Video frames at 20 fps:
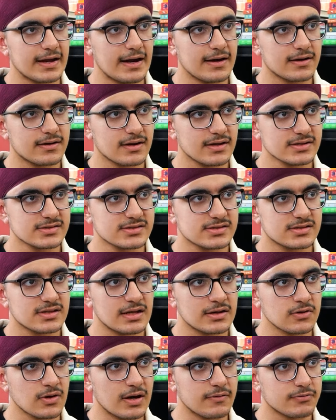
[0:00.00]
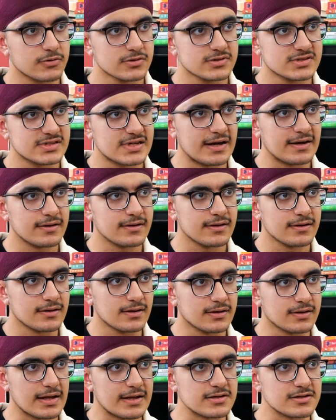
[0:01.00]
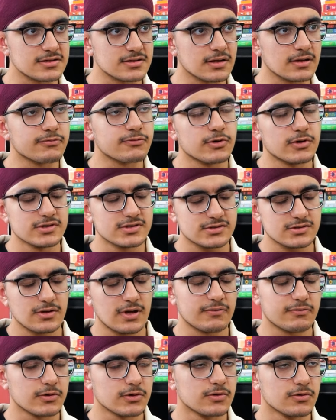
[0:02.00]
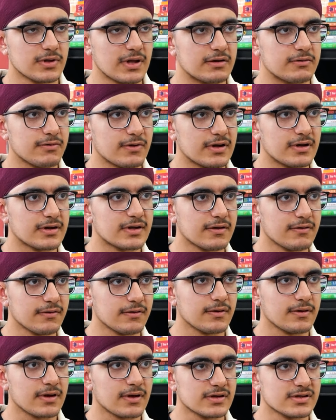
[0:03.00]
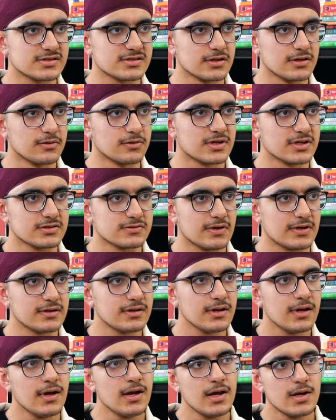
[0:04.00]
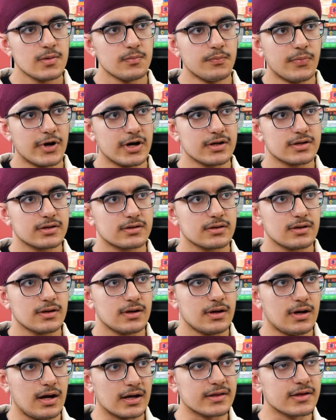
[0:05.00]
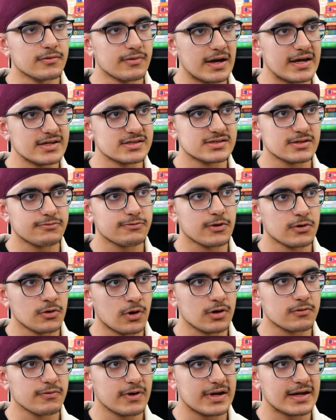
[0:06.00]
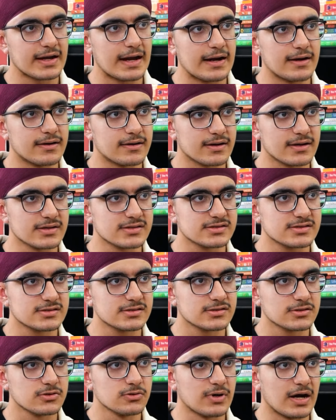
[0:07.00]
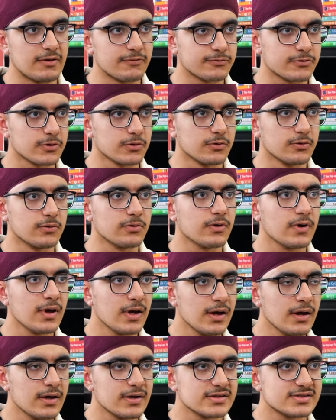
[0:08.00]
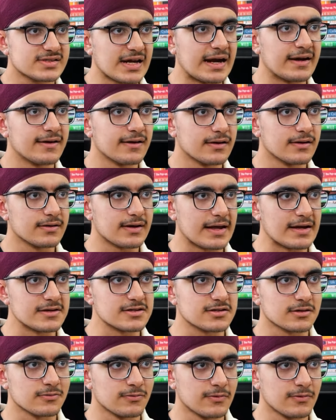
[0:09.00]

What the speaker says: headdress, then you have to stand in attention. Of course, you have to do that while giving a salute as well. But otherwise, if you're not wearing headdress, you have to stand in attention